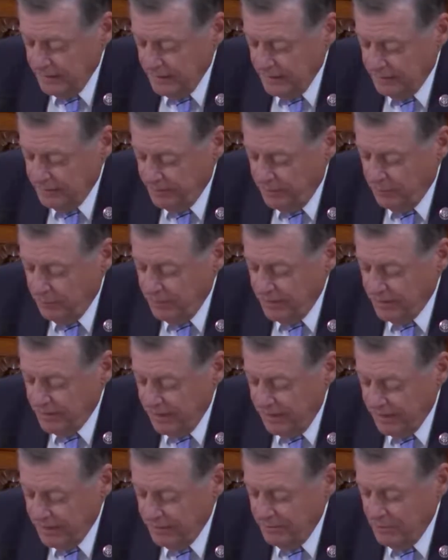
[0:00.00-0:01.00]
uh, but I want to
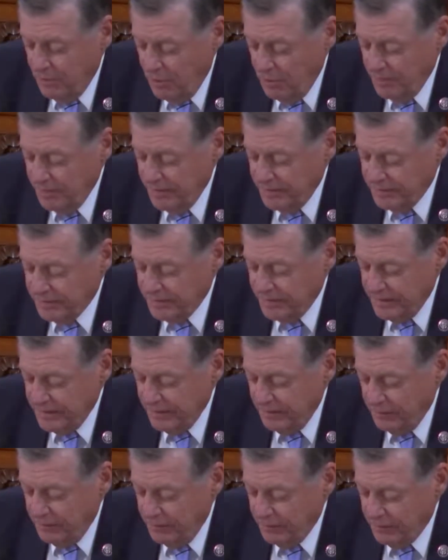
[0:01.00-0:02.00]
take a moment
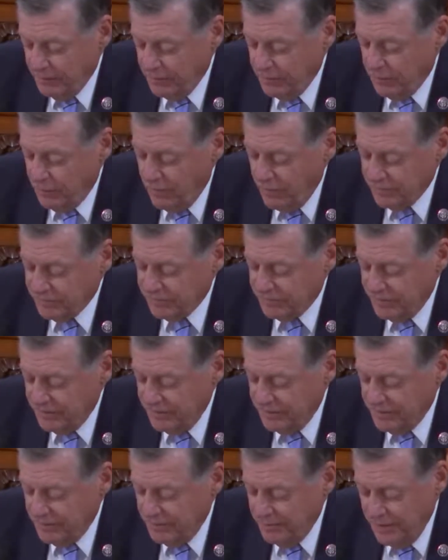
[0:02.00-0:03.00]
and I want to request
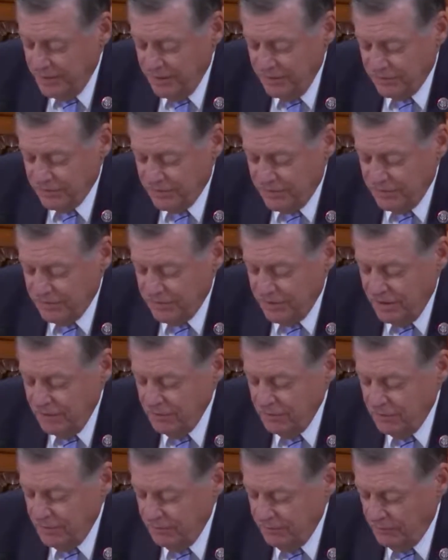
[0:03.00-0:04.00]
the committee's
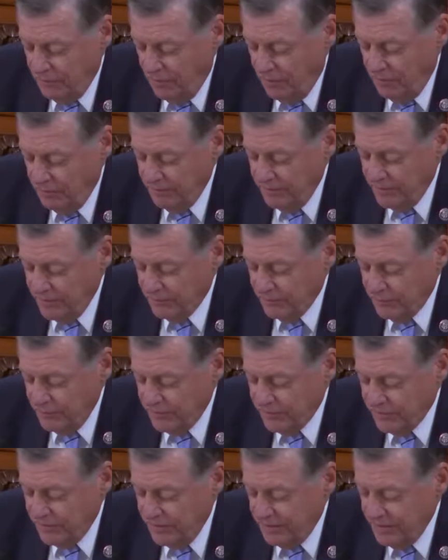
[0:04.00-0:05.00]
continued involvement as
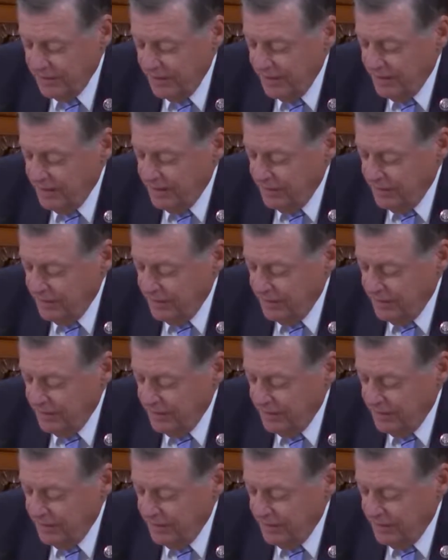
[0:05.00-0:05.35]
we seek